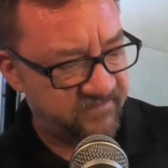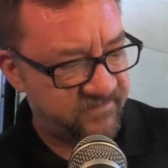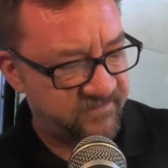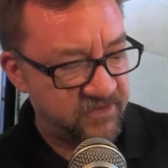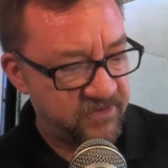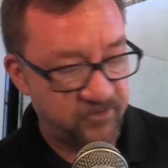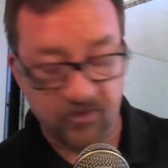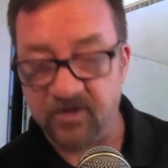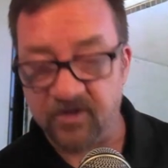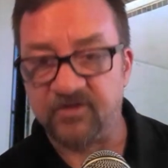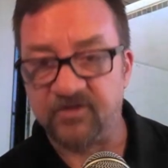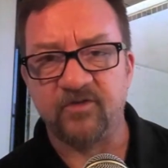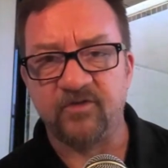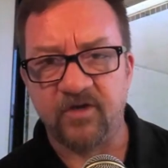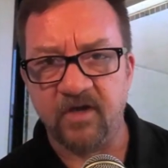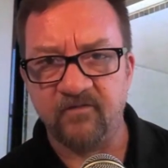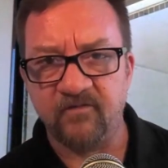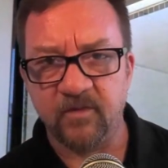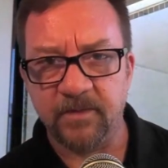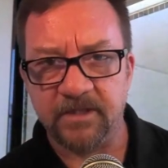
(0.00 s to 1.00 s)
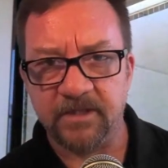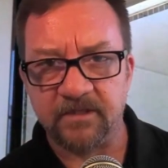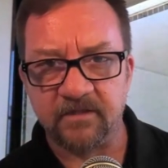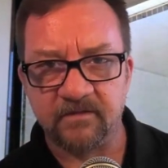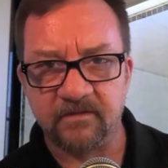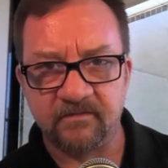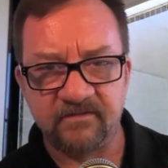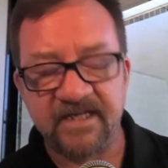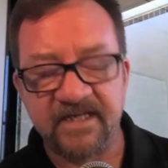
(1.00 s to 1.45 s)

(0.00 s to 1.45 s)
Do you trust your government?